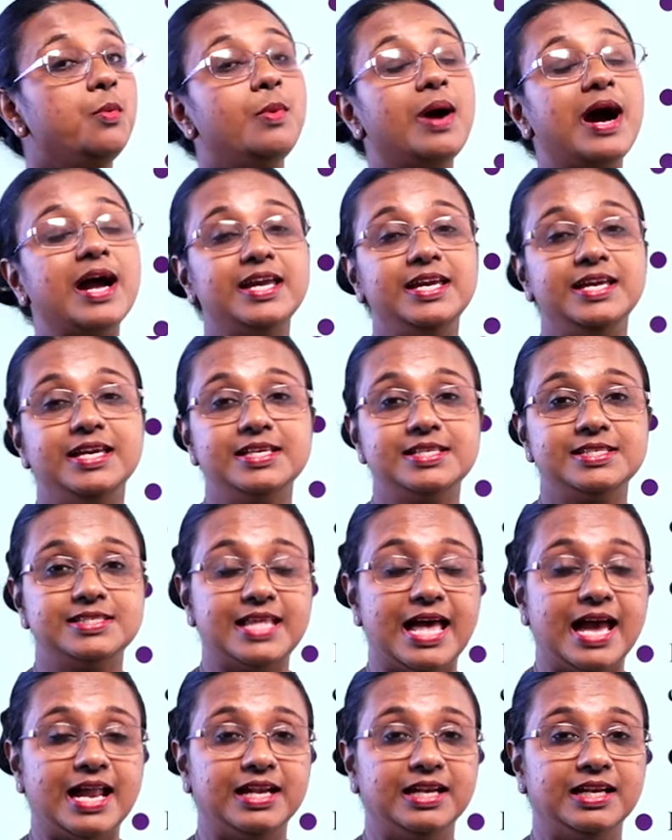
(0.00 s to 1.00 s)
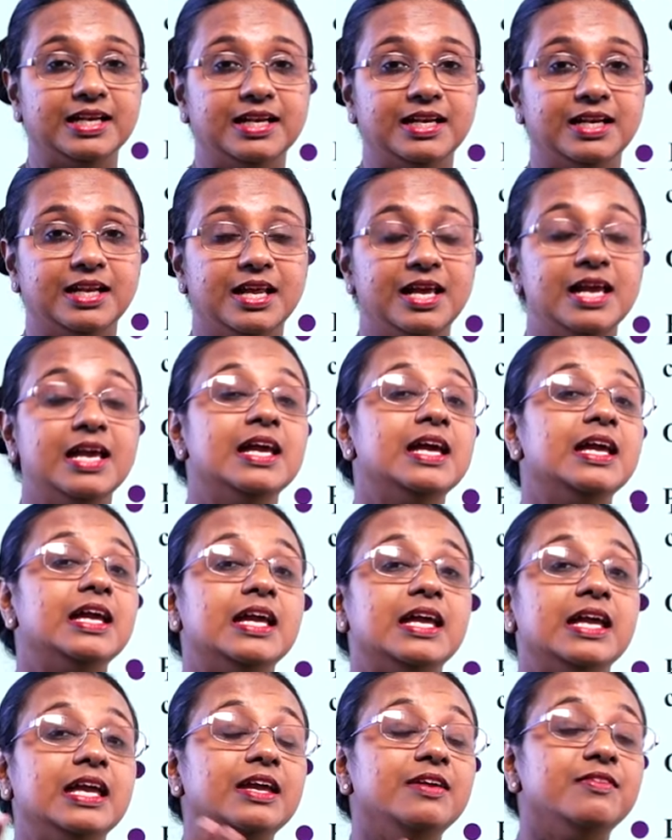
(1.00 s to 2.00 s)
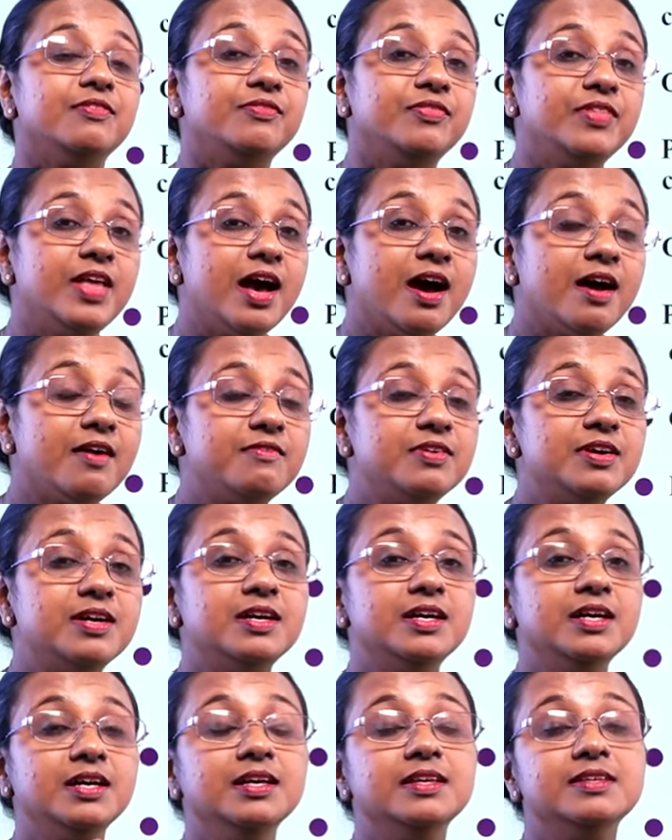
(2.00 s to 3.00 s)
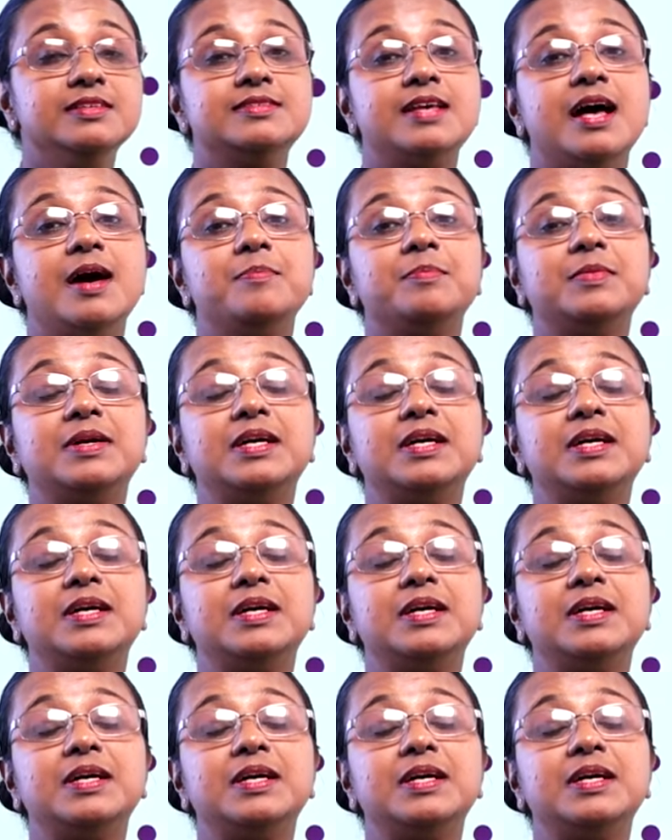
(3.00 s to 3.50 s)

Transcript: Why is that? If there were some